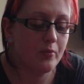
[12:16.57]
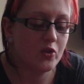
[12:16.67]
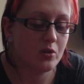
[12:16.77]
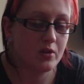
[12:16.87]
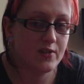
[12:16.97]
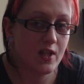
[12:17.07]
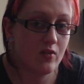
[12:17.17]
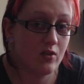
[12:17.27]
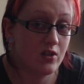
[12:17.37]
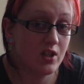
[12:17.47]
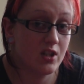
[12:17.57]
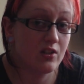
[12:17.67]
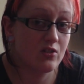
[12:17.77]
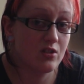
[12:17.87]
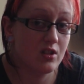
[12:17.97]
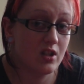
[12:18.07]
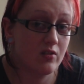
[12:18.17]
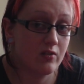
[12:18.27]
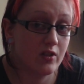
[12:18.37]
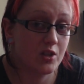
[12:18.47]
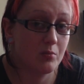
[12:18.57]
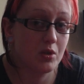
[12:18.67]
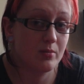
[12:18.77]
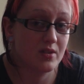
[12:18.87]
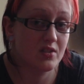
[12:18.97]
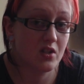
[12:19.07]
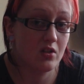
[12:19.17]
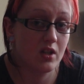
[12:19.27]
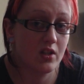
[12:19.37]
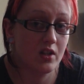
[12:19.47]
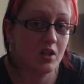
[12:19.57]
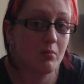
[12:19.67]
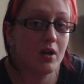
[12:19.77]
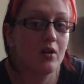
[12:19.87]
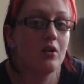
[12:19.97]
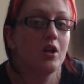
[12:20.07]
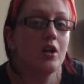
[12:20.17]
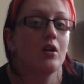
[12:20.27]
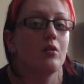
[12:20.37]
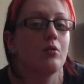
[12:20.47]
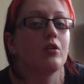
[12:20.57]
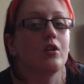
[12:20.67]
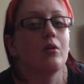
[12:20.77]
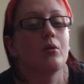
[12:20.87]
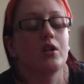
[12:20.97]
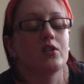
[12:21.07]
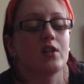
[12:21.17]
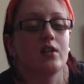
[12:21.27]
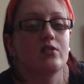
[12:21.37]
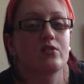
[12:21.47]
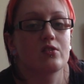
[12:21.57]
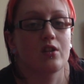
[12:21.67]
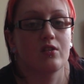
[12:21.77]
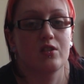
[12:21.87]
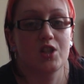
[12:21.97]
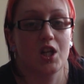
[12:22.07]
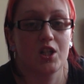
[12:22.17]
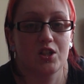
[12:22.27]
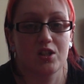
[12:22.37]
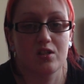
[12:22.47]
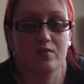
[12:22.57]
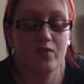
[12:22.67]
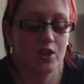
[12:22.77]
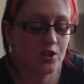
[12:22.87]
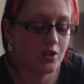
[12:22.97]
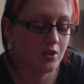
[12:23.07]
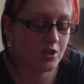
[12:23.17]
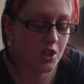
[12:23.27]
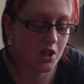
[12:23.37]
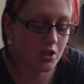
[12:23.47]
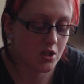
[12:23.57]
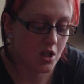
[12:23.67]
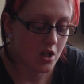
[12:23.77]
So I'd say if you're thinking of doing it for fashion purposes only, think about, you know, are your tastes going to change and is the fashion going to change?